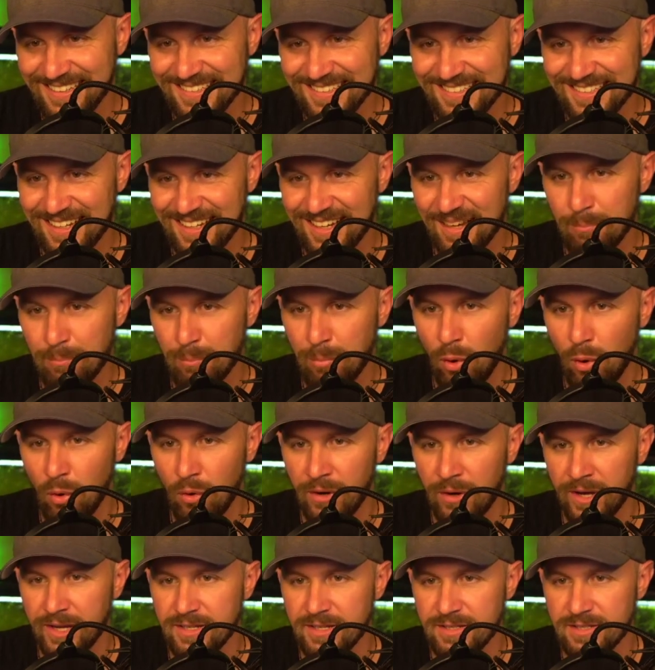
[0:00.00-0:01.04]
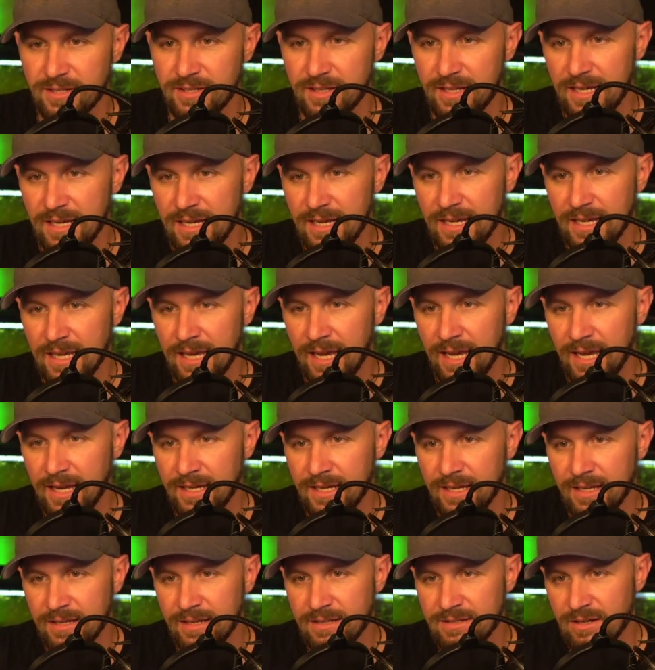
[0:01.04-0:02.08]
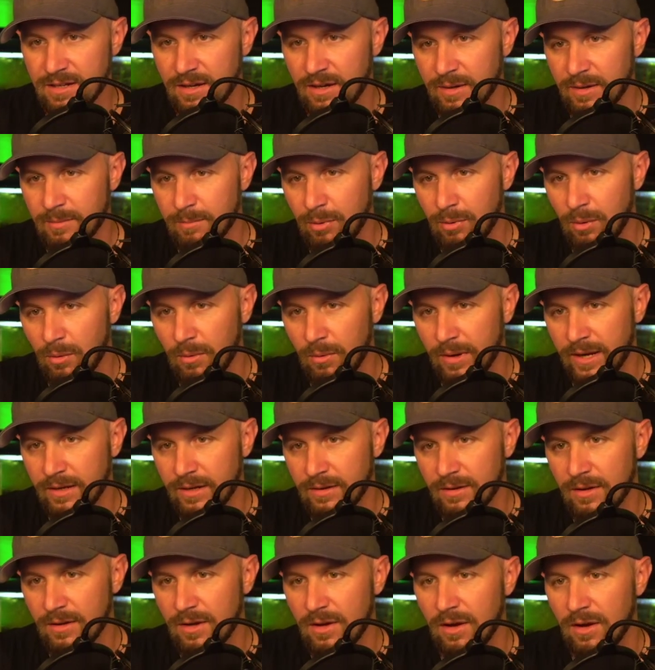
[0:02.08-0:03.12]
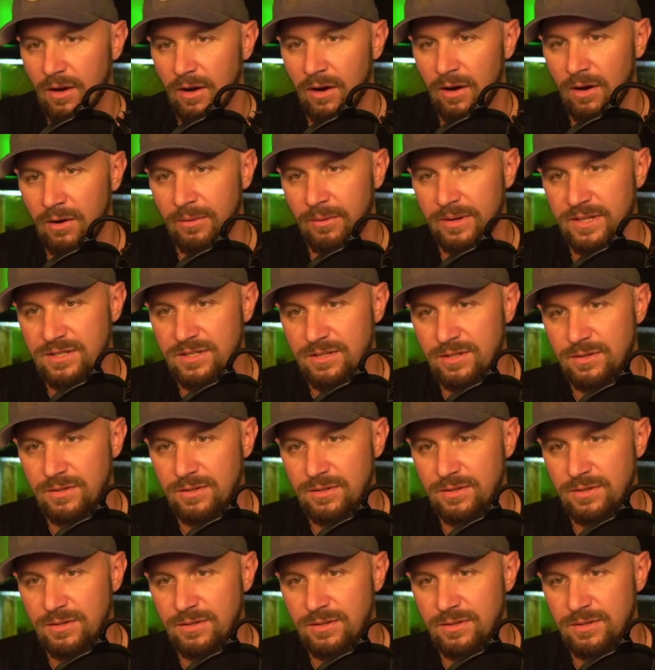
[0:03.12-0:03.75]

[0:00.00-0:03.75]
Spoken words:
on point. Candy is on point. Always too